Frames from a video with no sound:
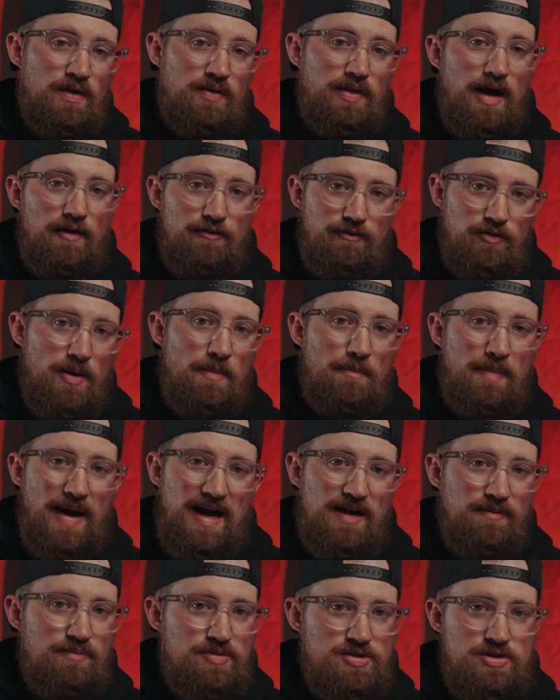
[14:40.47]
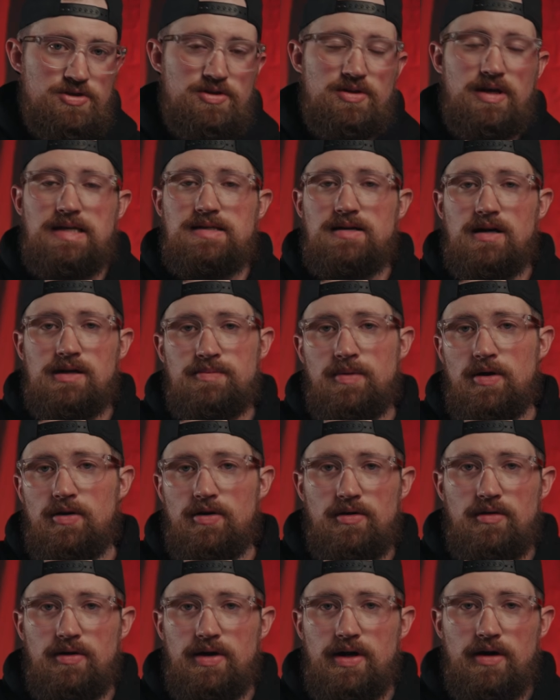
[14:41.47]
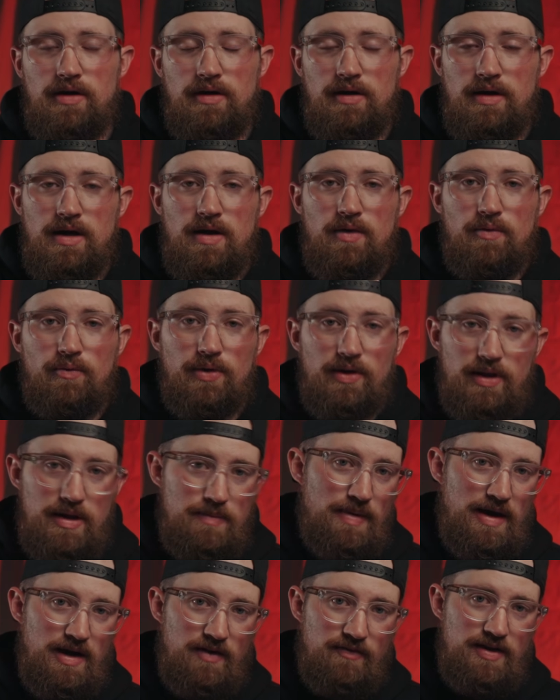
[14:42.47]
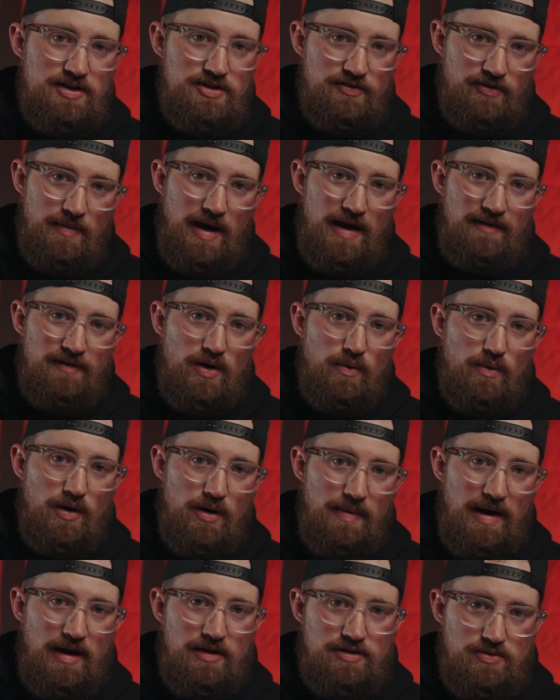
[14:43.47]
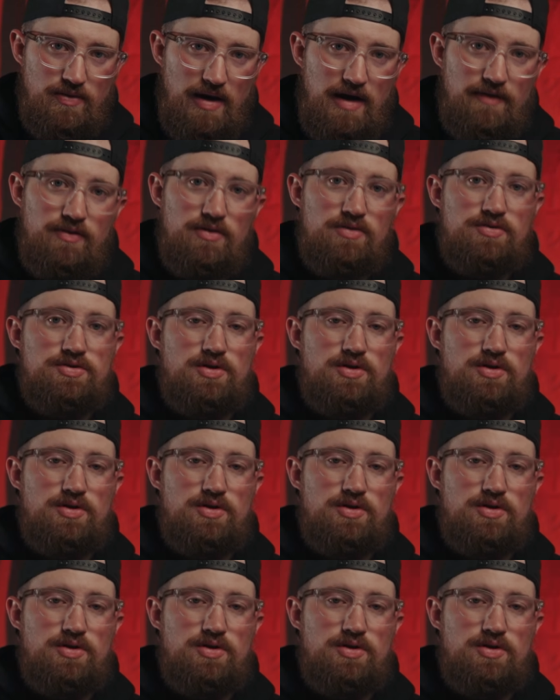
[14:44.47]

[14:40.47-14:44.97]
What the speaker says: That front bag position that I talked about earlier really benefits from having a well-balanced rifle.